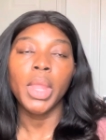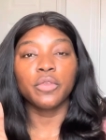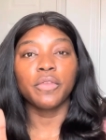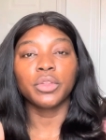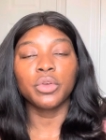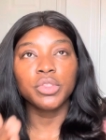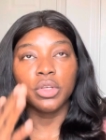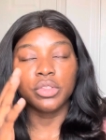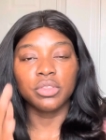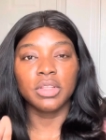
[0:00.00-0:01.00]
For those
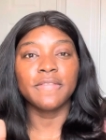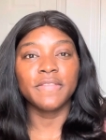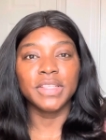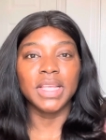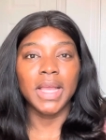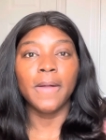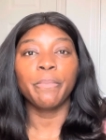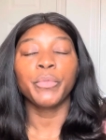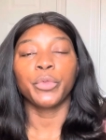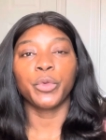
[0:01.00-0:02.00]
on student visa,
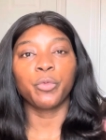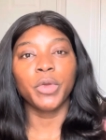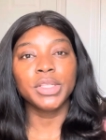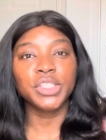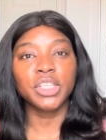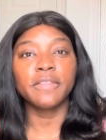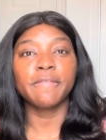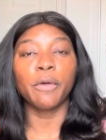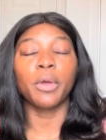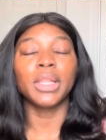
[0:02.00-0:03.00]
the question
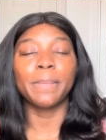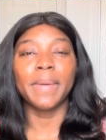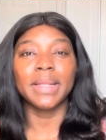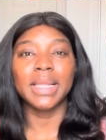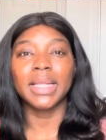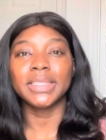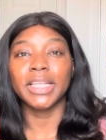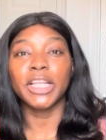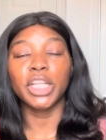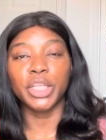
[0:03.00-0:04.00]
for your dependent
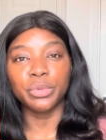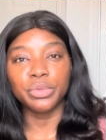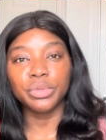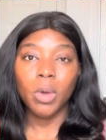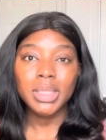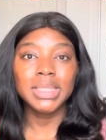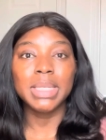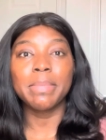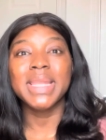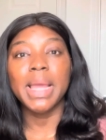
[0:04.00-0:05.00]
include what's the
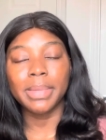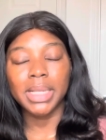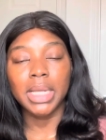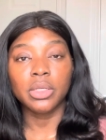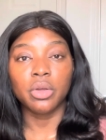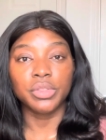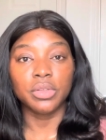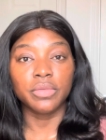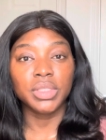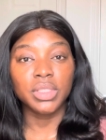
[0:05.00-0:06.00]
main applicant course
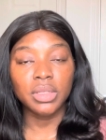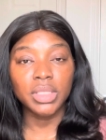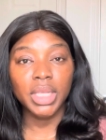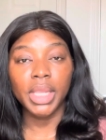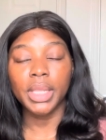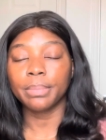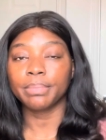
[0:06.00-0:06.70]
of study,